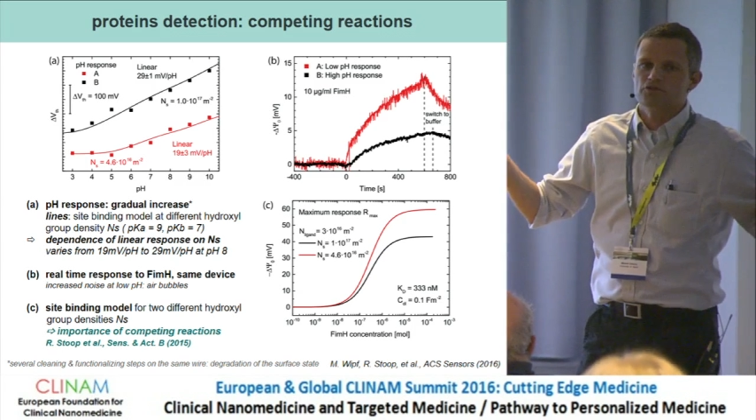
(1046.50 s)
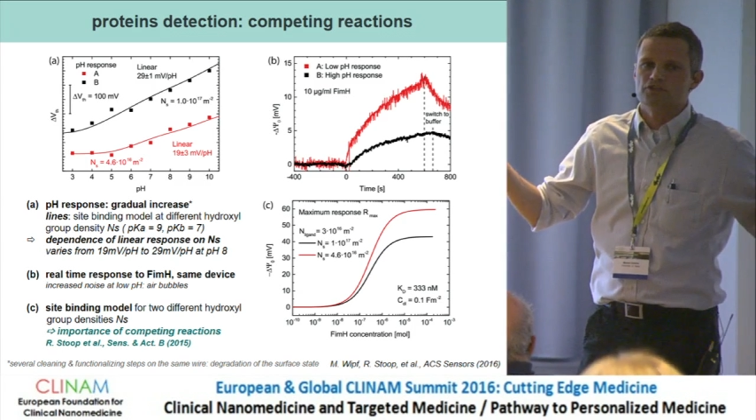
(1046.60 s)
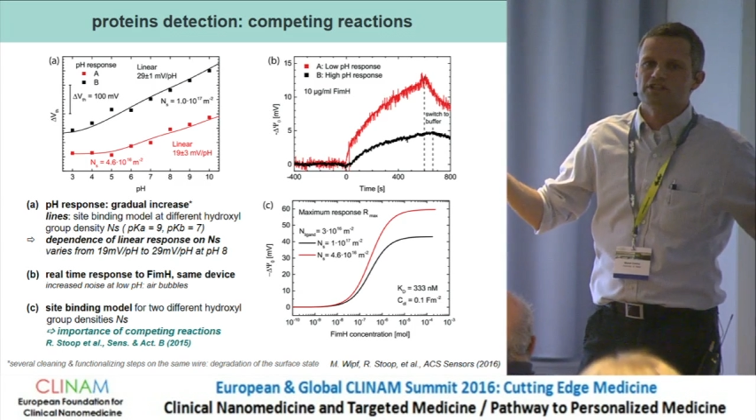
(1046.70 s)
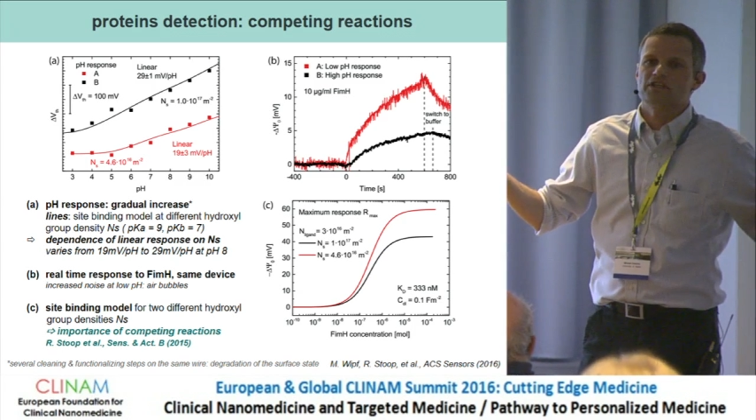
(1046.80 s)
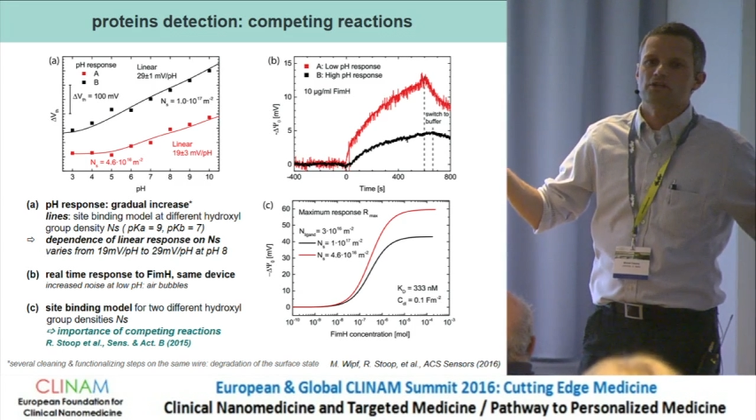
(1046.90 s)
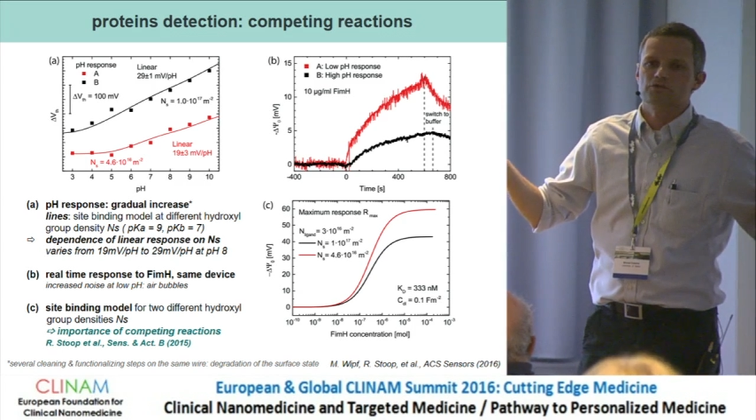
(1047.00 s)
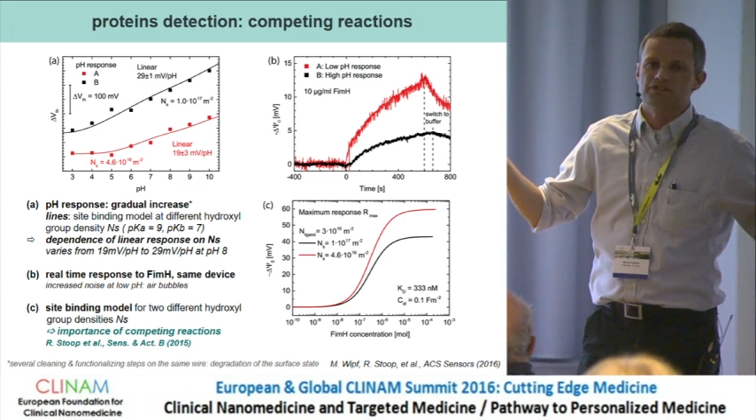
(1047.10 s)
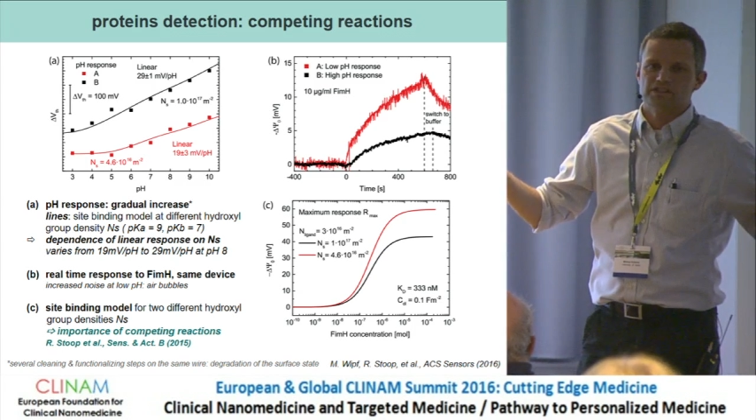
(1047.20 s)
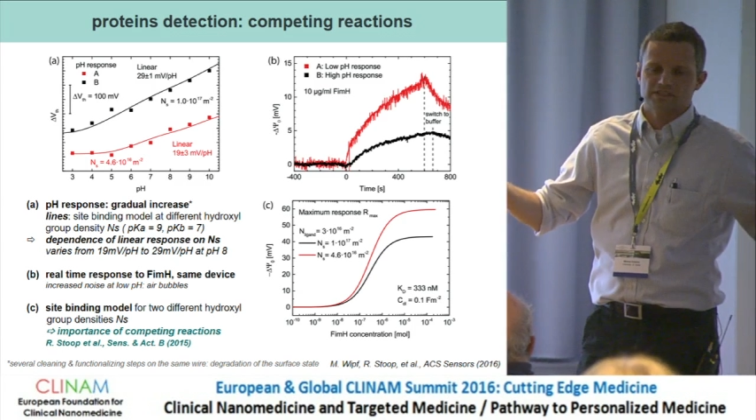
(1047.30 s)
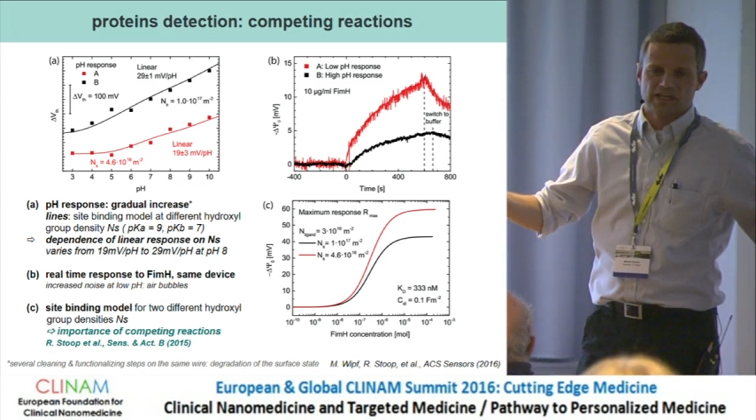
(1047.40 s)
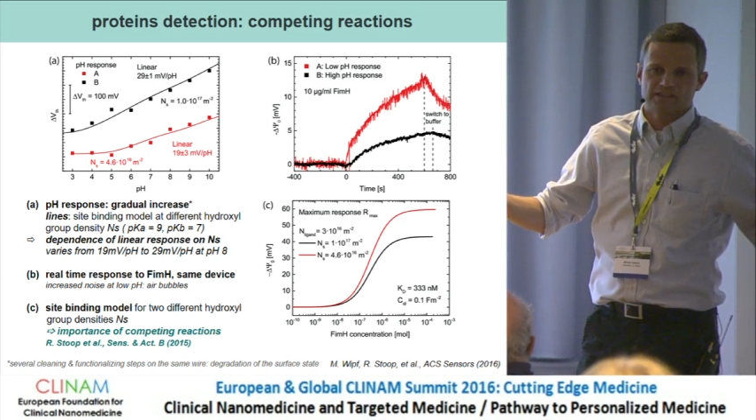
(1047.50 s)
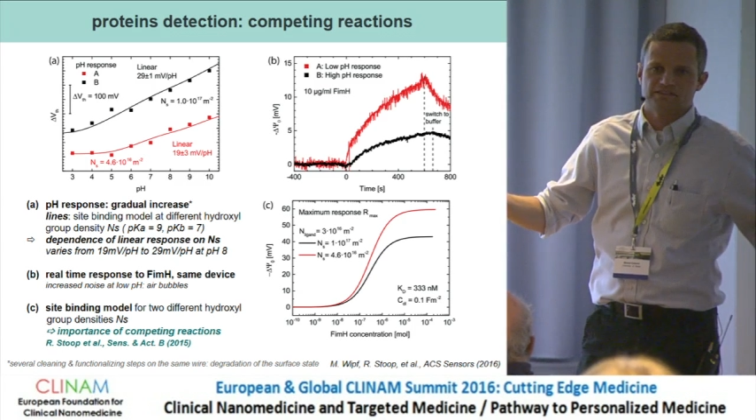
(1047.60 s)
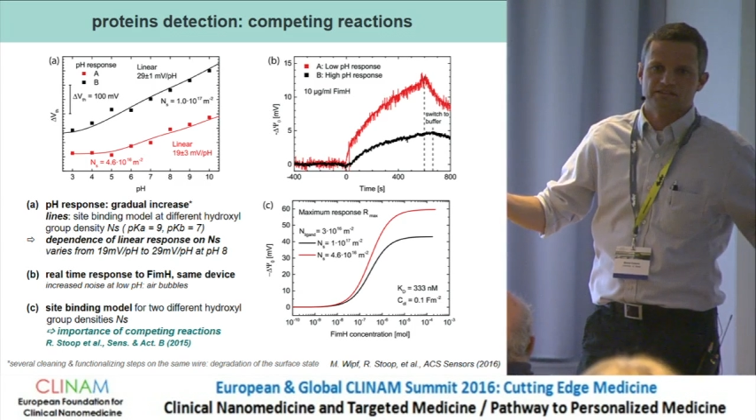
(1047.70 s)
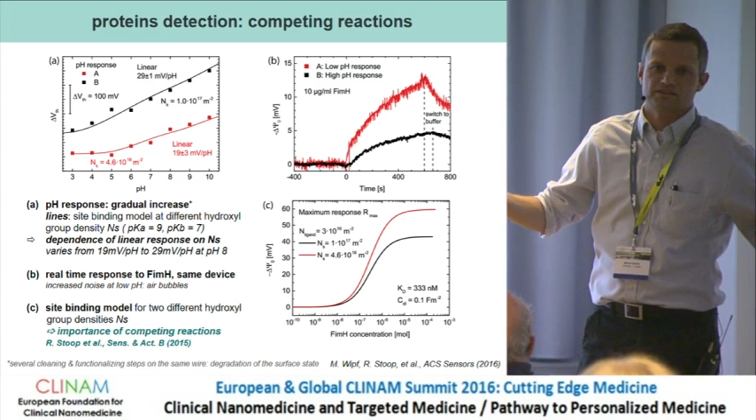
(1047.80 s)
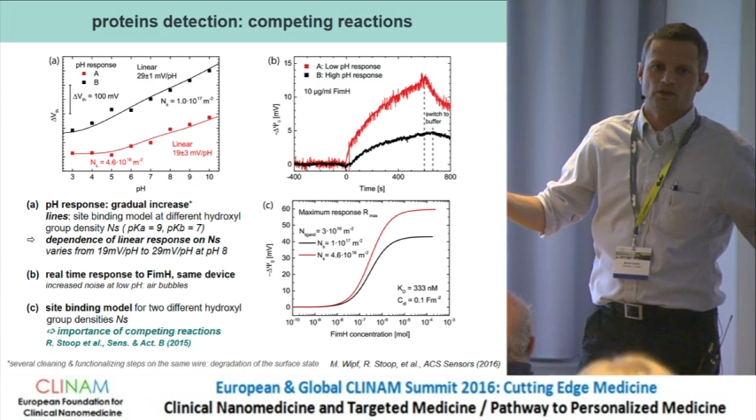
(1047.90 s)
You can include data
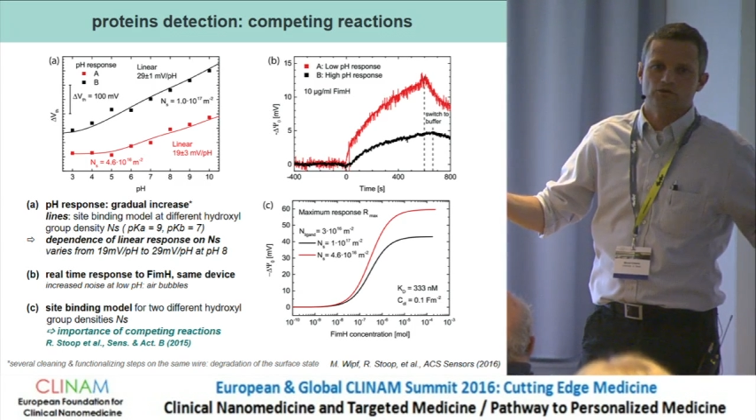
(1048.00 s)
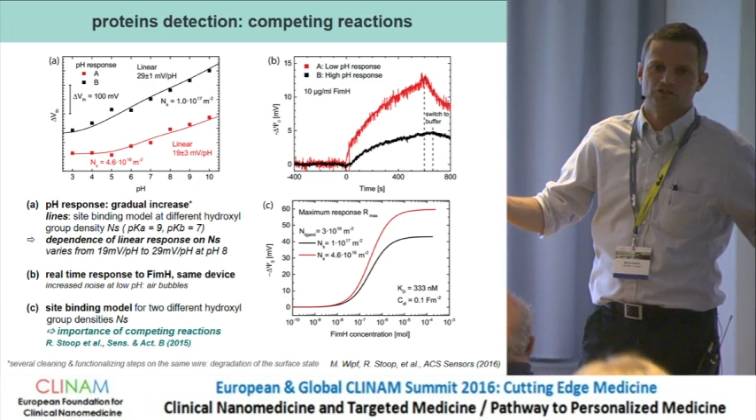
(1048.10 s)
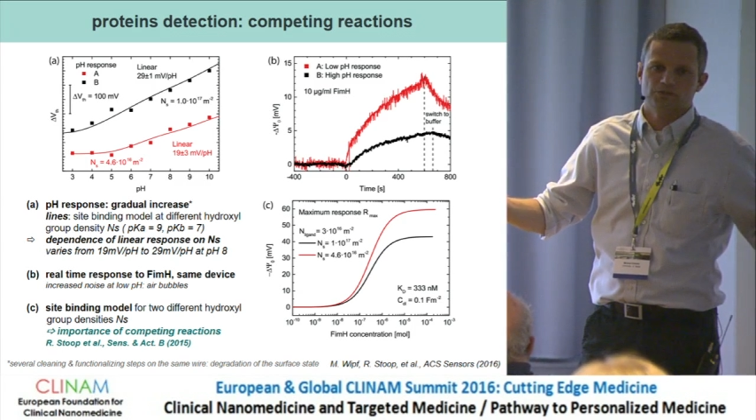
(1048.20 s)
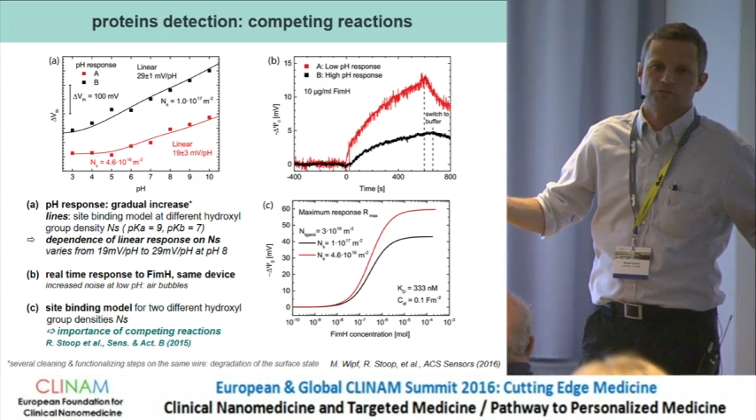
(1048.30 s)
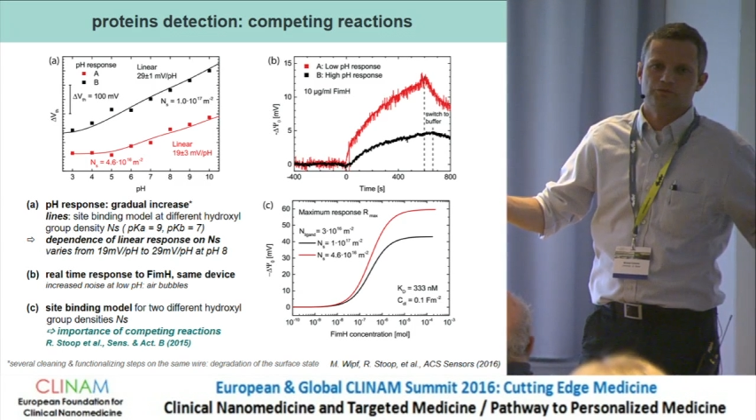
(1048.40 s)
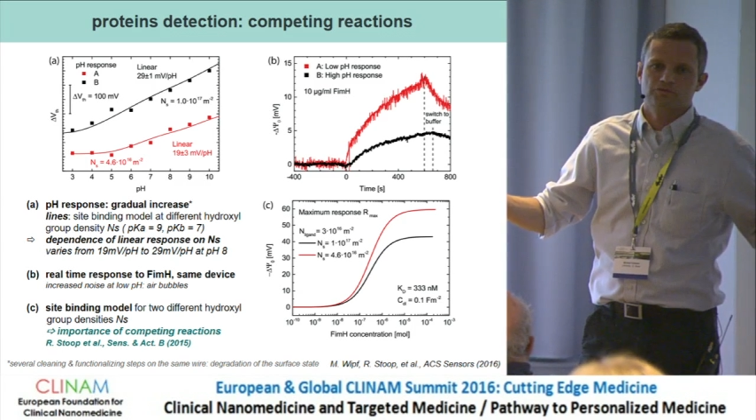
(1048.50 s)
analysis on chip,